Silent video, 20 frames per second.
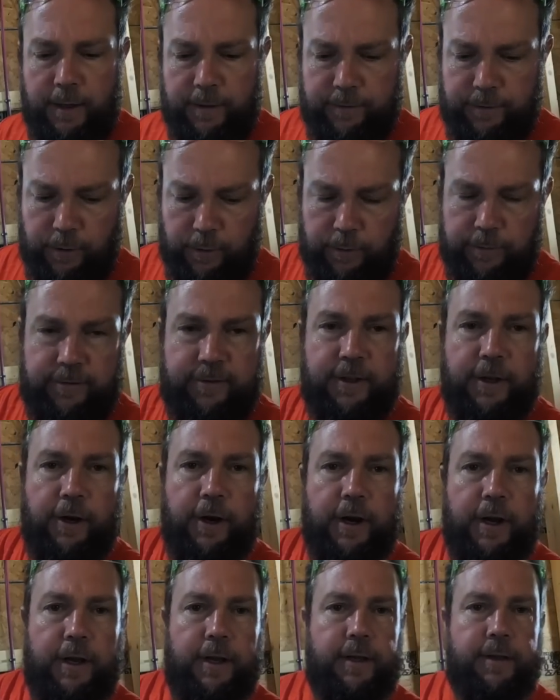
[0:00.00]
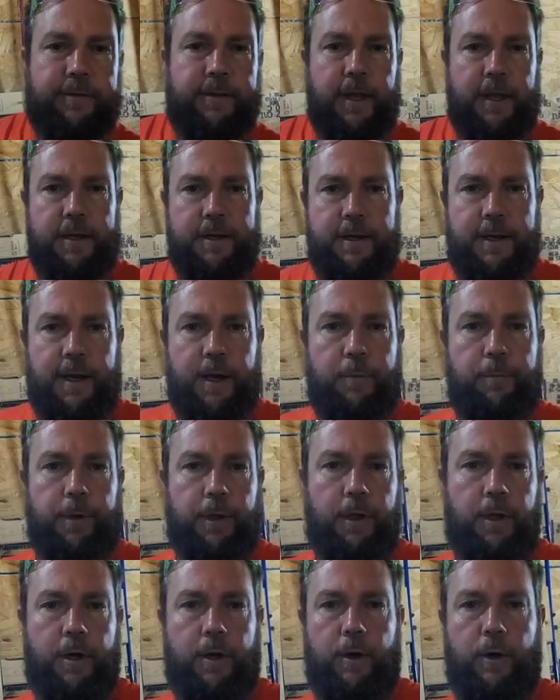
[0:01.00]
So Sara is heading down
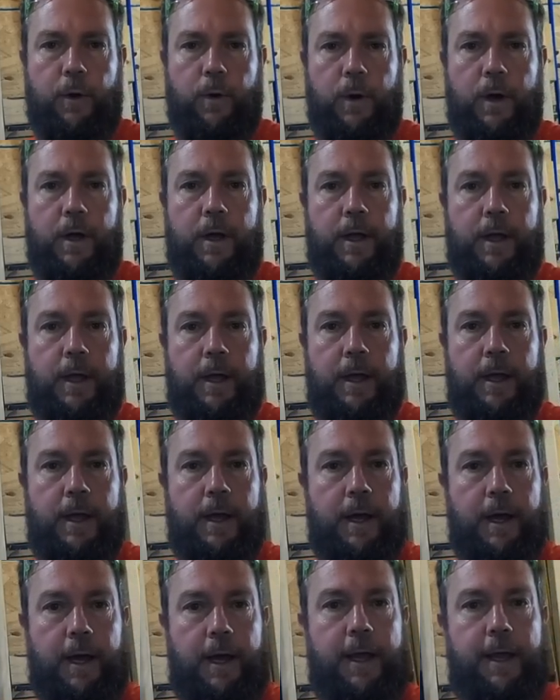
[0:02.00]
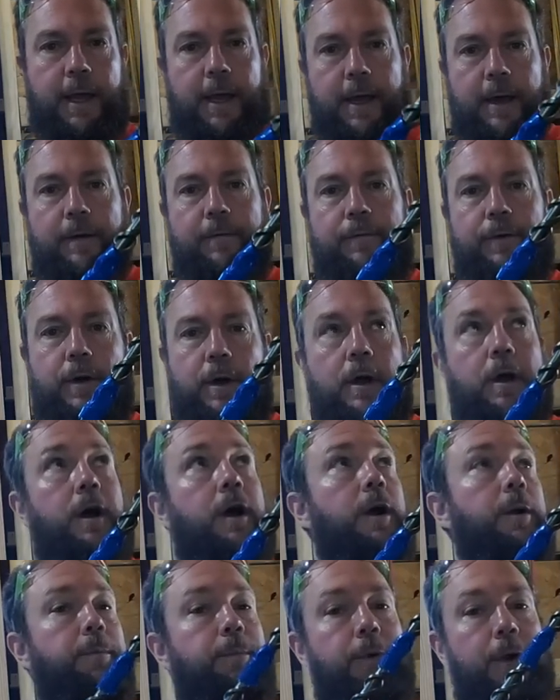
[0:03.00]
below. I have
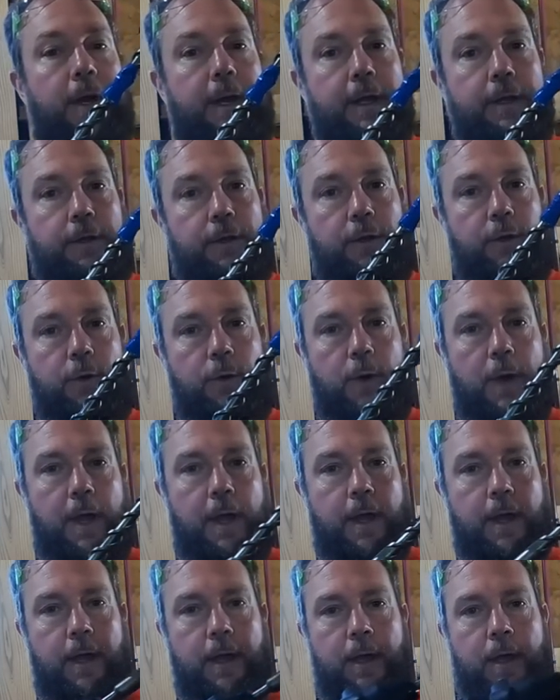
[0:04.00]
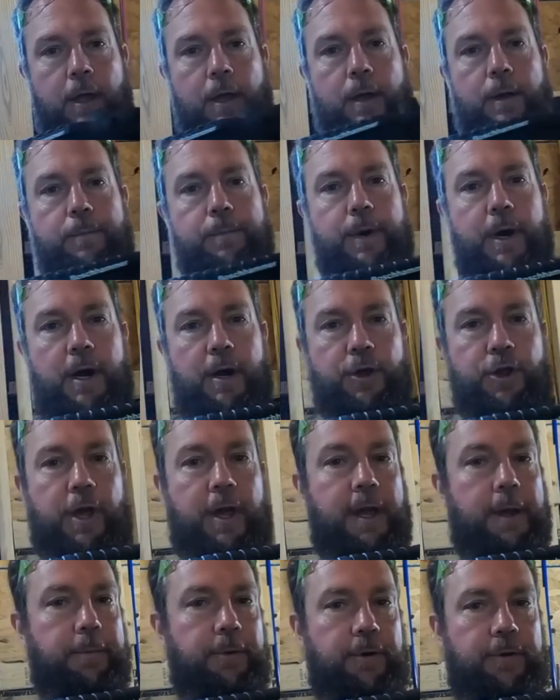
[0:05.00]
our brand new Bosch
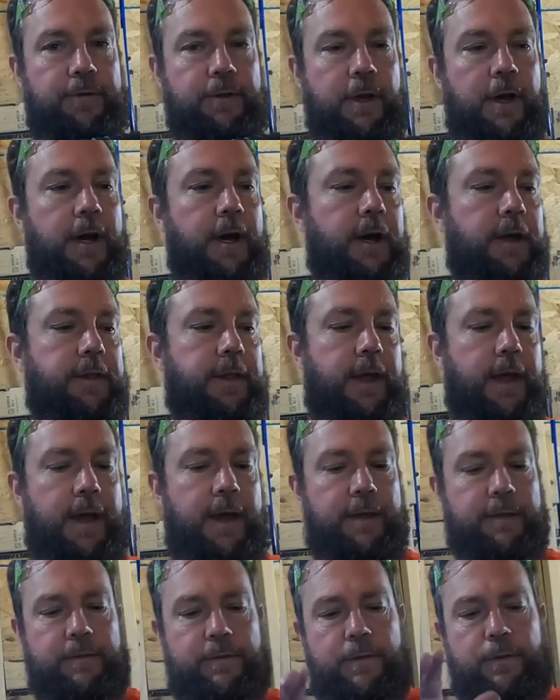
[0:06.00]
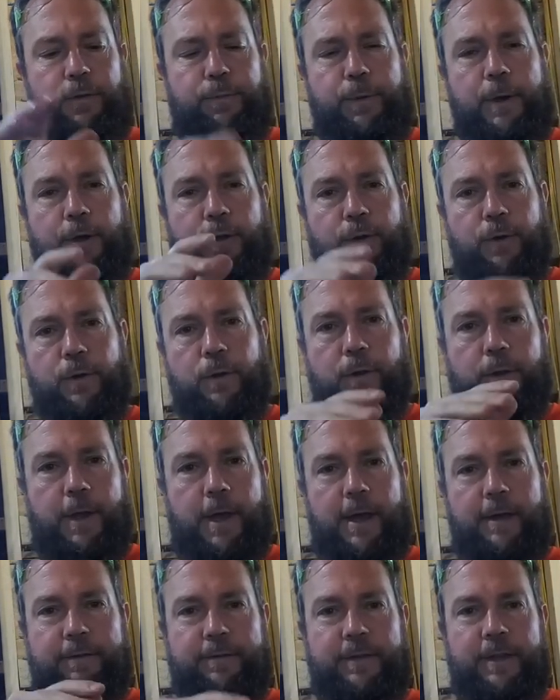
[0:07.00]
hammer saw that has the
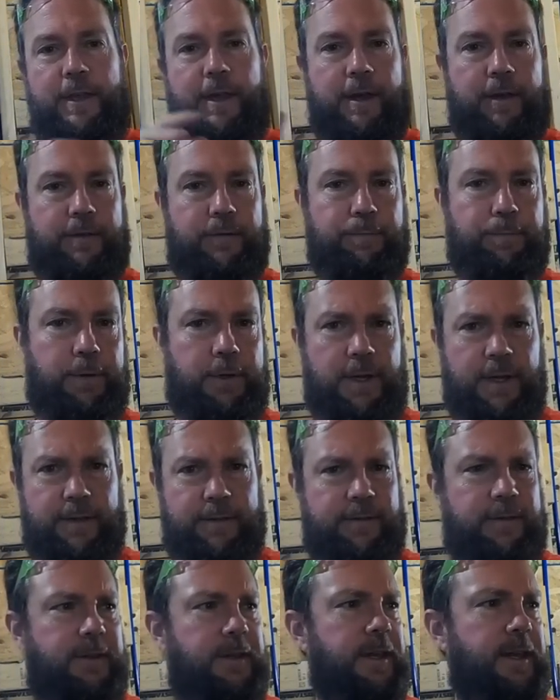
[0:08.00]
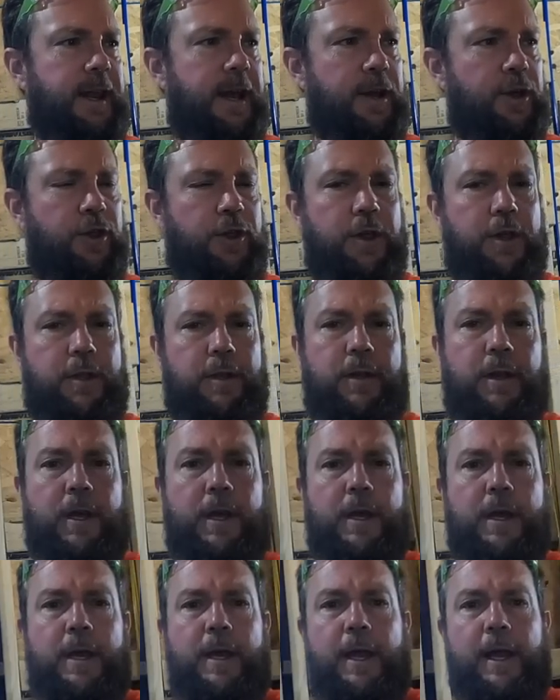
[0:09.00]
special S D S plus connection
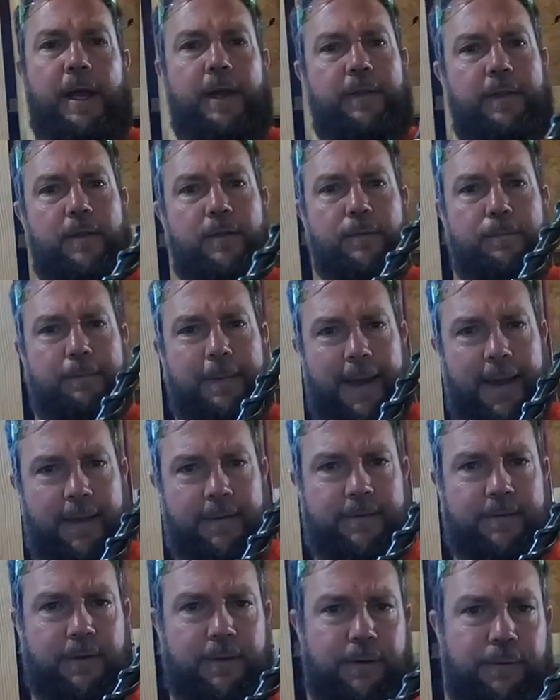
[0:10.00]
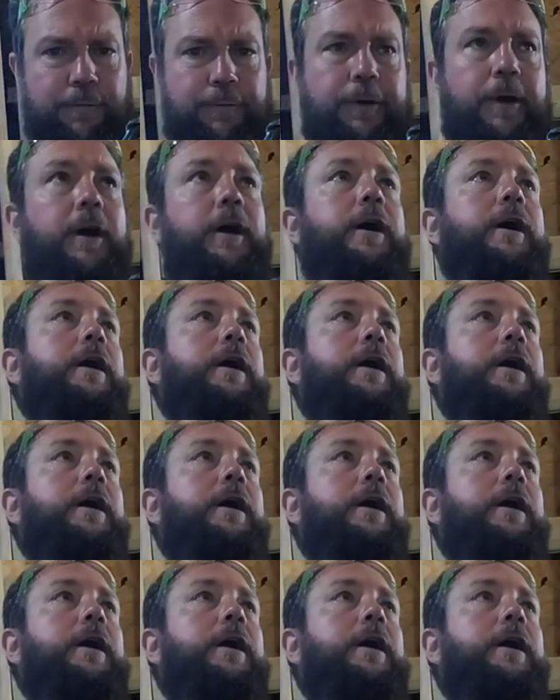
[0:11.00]
and this massive